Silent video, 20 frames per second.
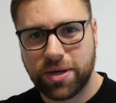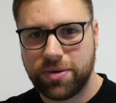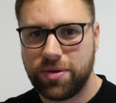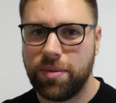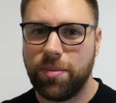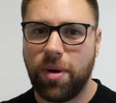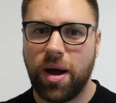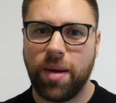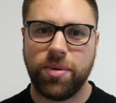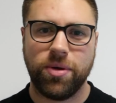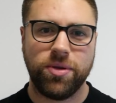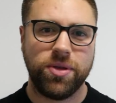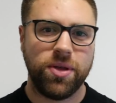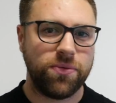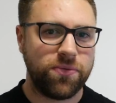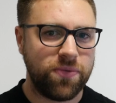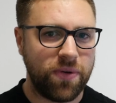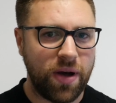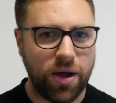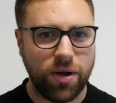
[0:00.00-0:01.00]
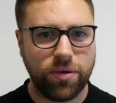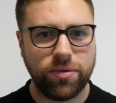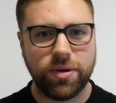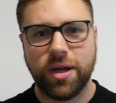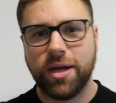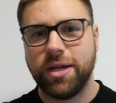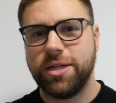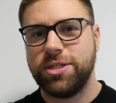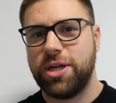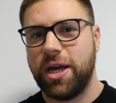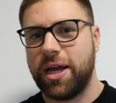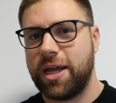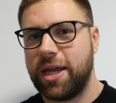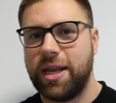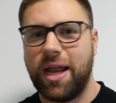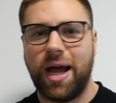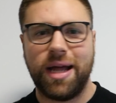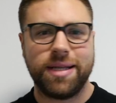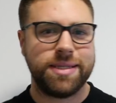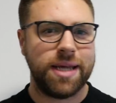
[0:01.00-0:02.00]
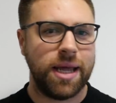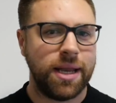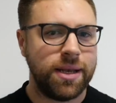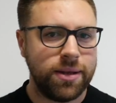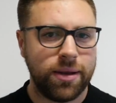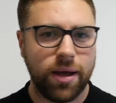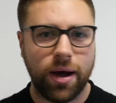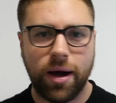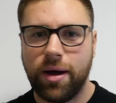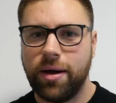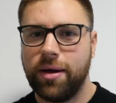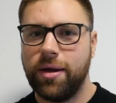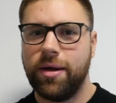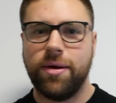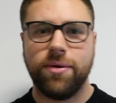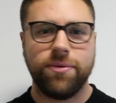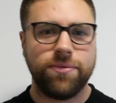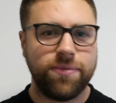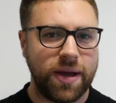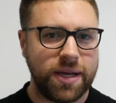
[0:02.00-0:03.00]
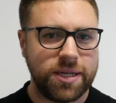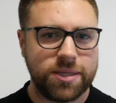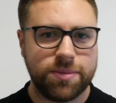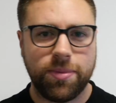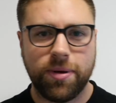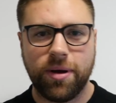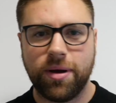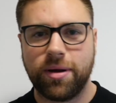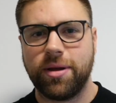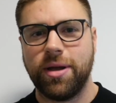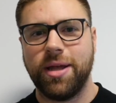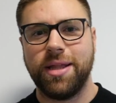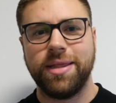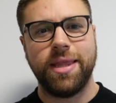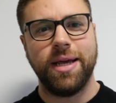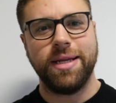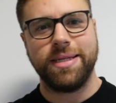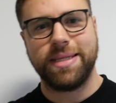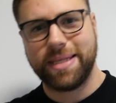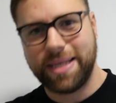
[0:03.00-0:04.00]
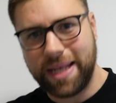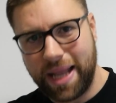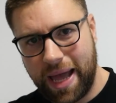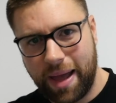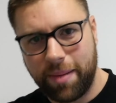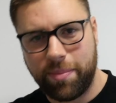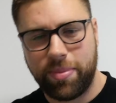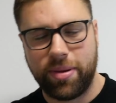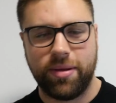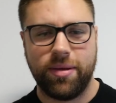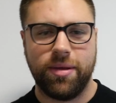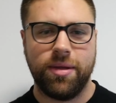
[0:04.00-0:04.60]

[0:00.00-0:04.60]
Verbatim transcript: You might be on your phone, checking out Tinder, Facebook, the Snap.